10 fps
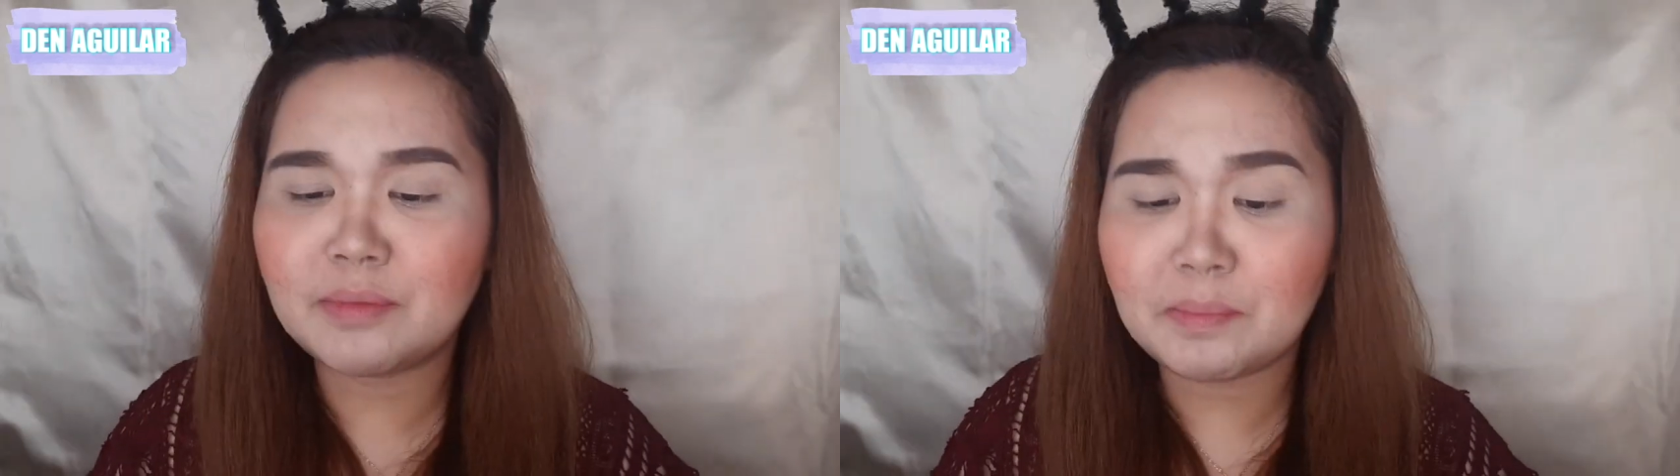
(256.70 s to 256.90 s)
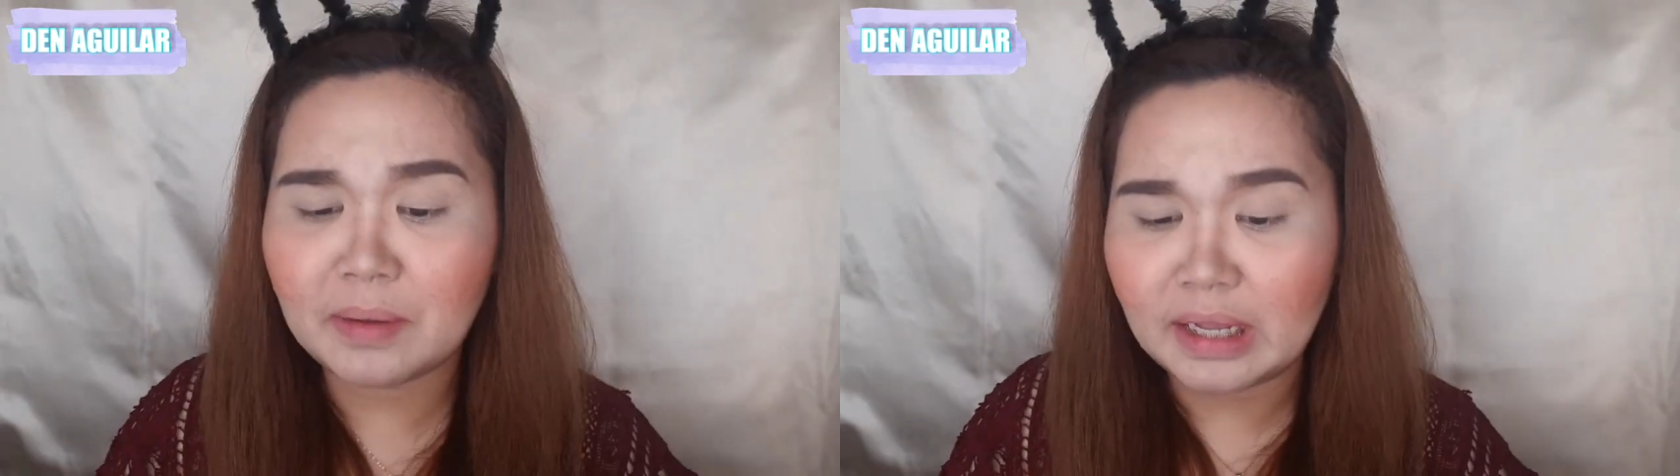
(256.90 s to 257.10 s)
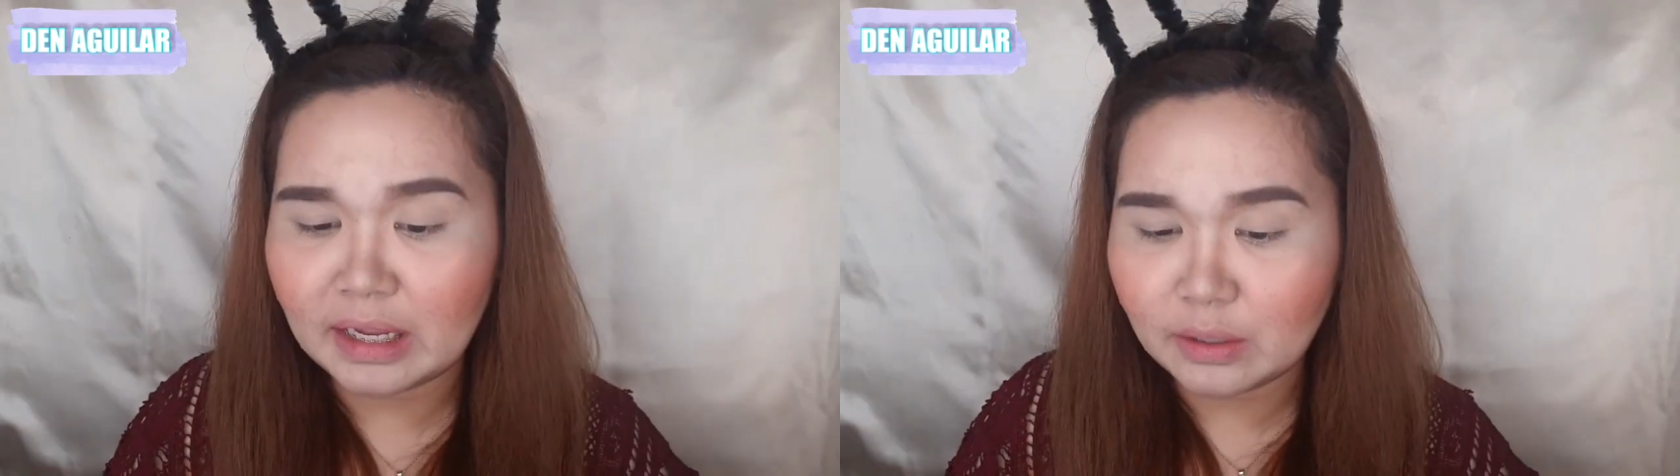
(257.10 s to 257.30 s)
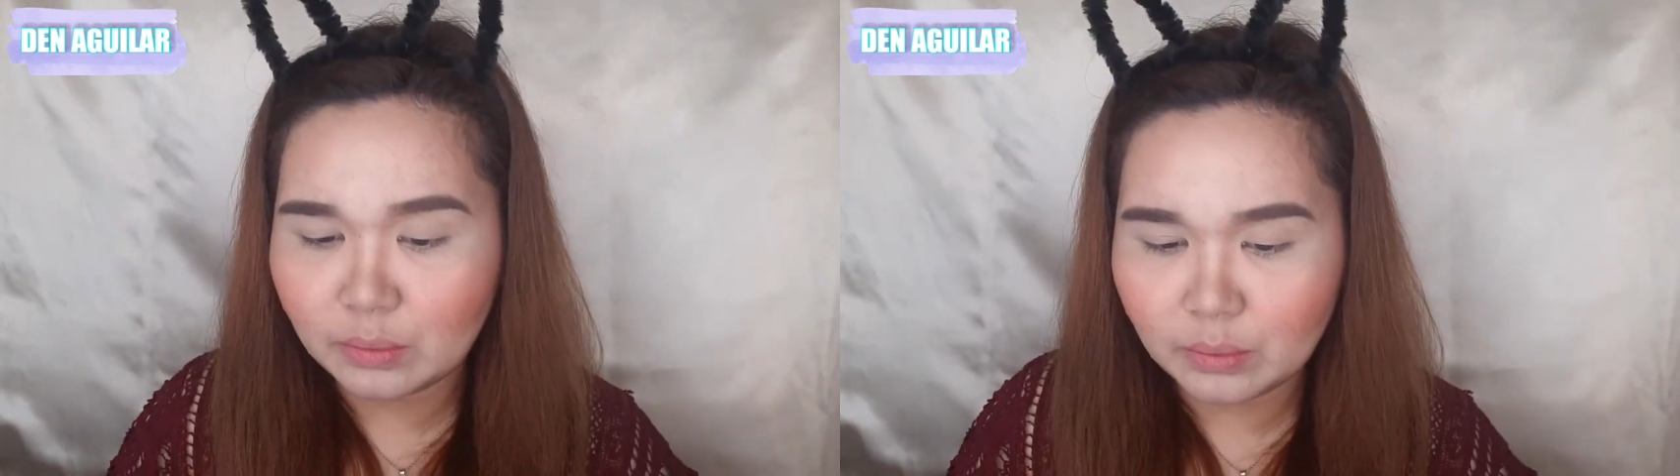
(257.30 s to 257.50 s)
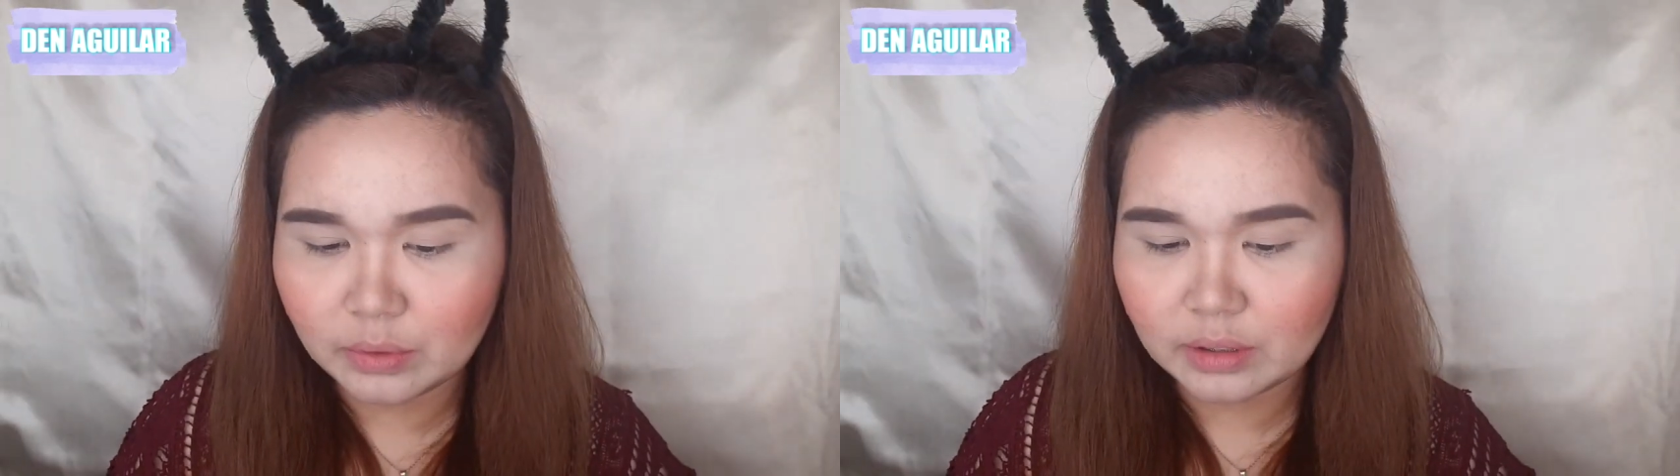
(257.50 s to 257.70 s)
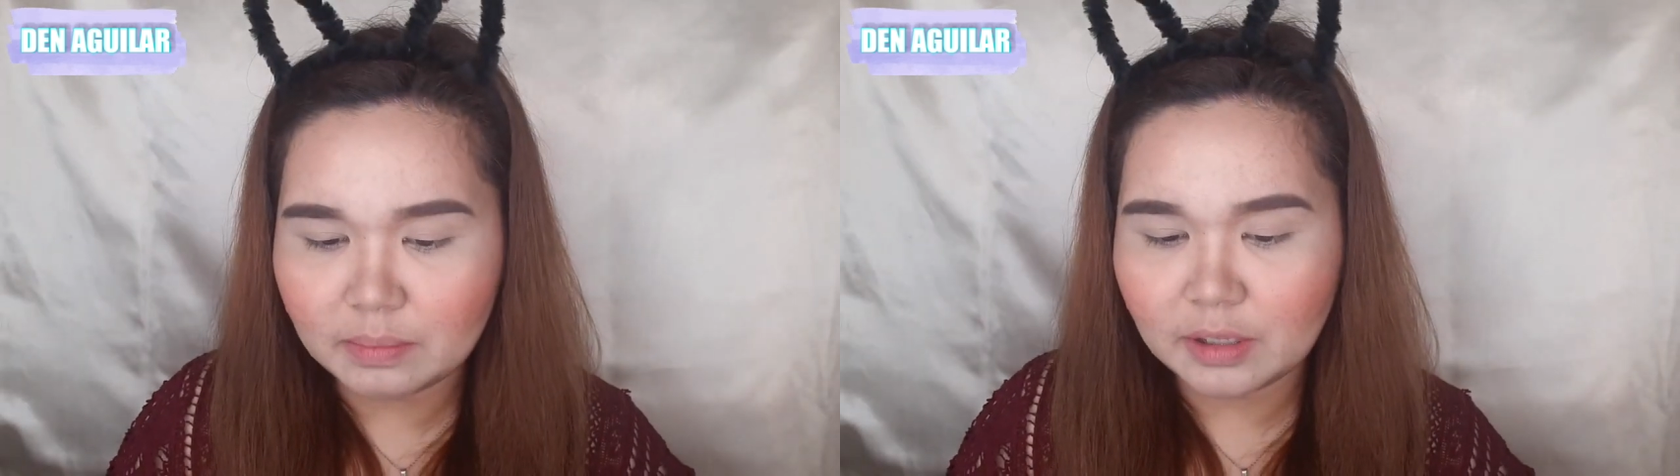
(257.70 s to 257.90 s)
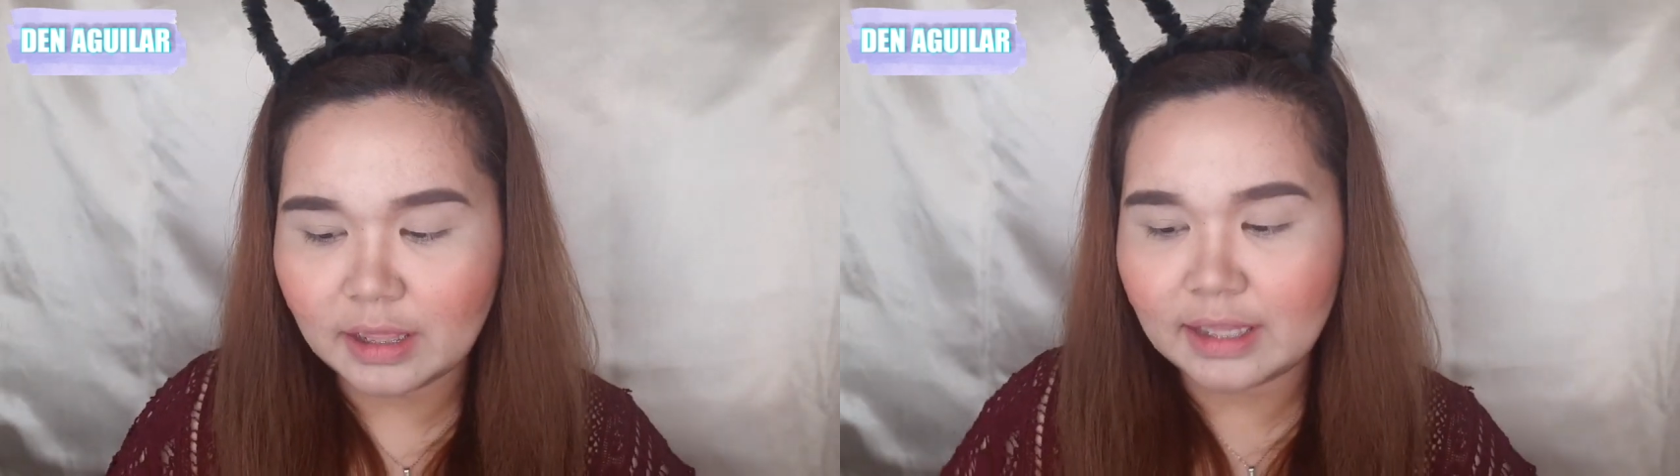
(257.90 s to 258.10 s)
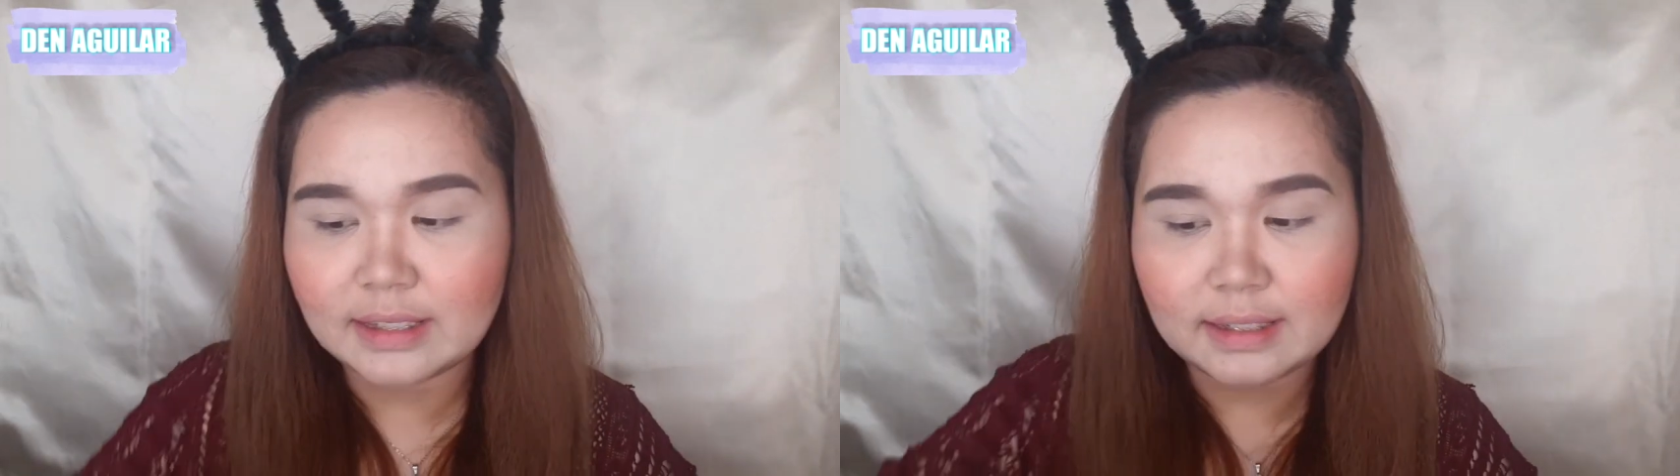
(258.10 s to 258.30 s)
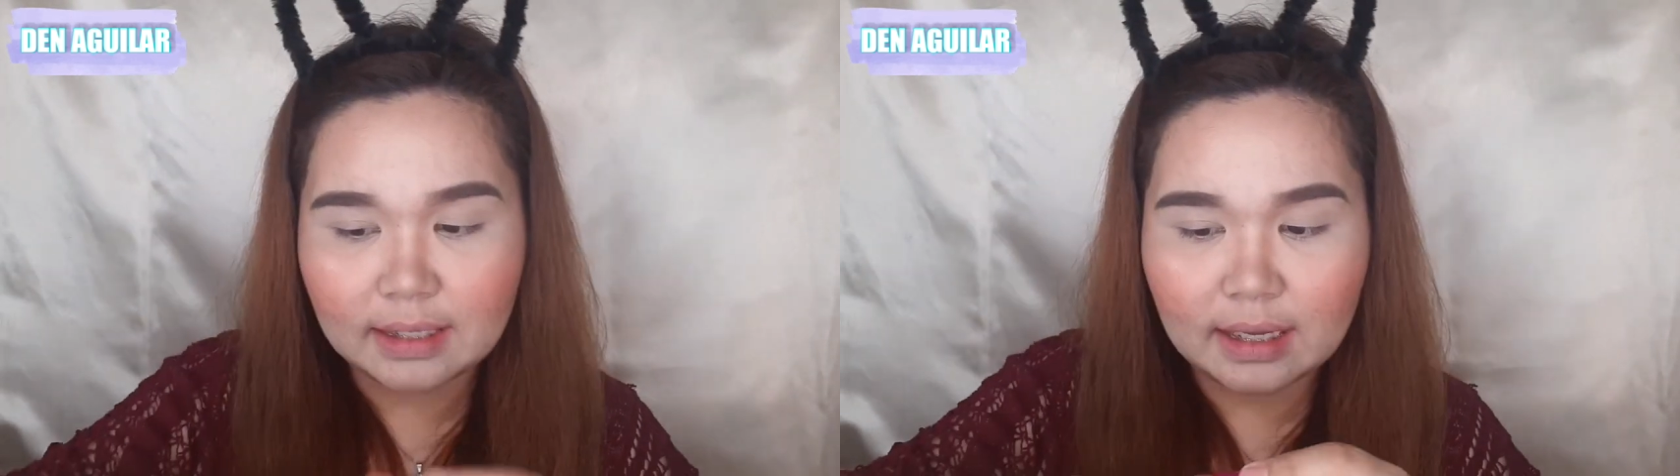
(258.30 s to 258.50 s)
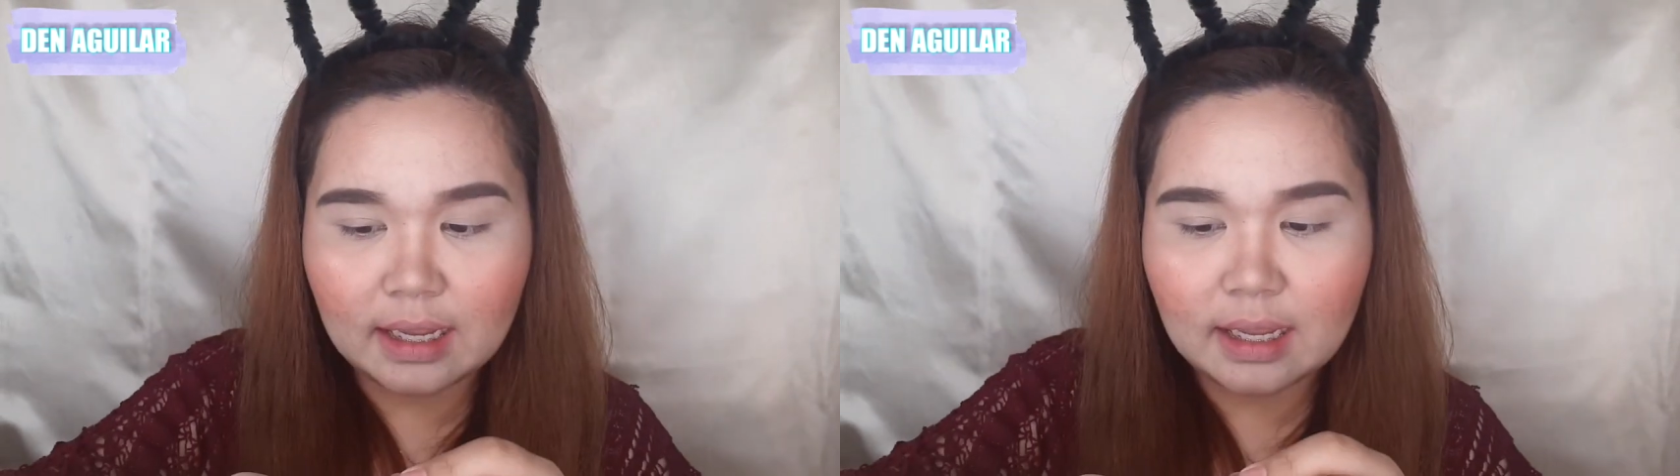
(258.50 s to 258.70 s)
siya may pagka-nude. But let's
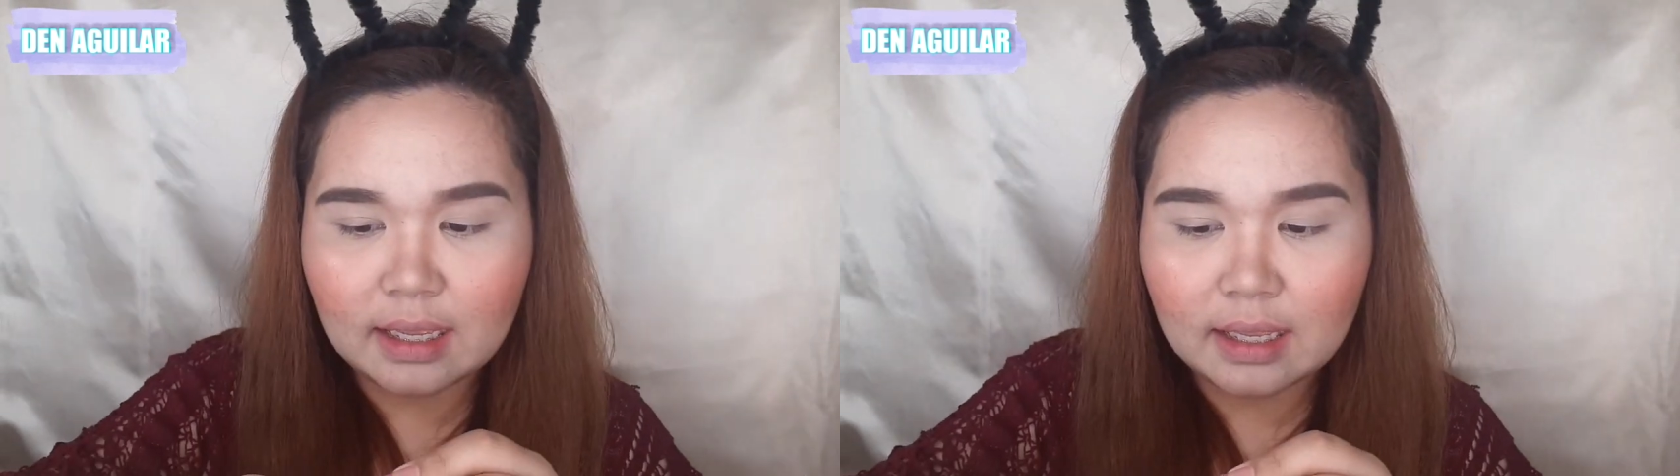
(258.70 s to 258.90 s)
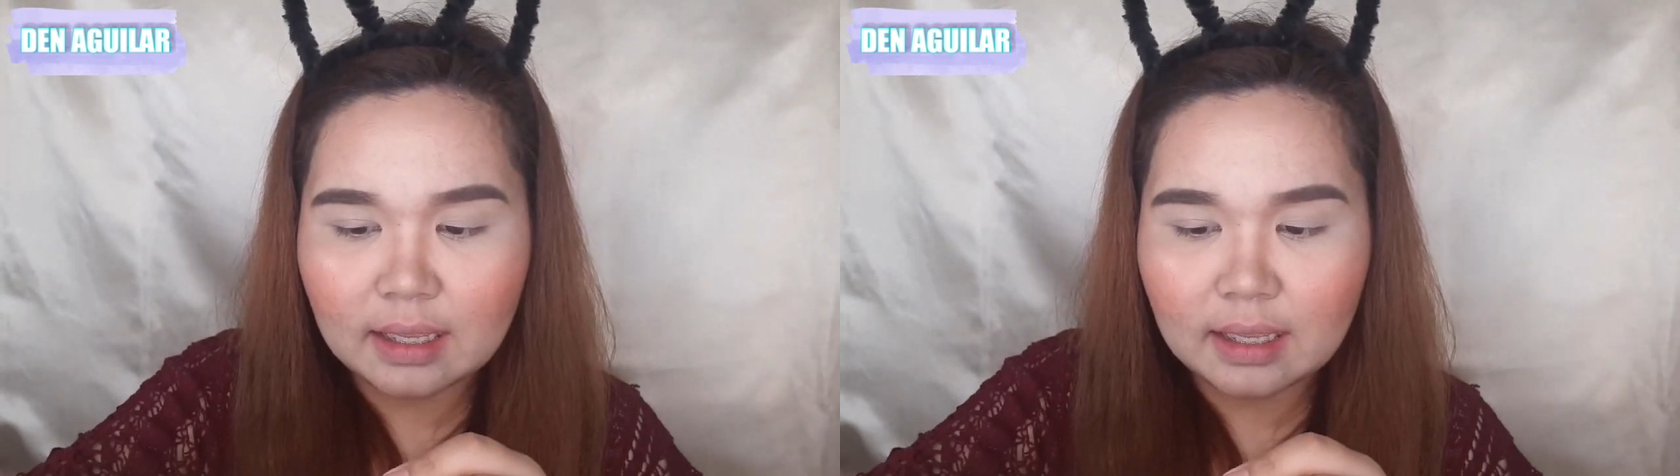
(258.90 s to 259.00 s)
see.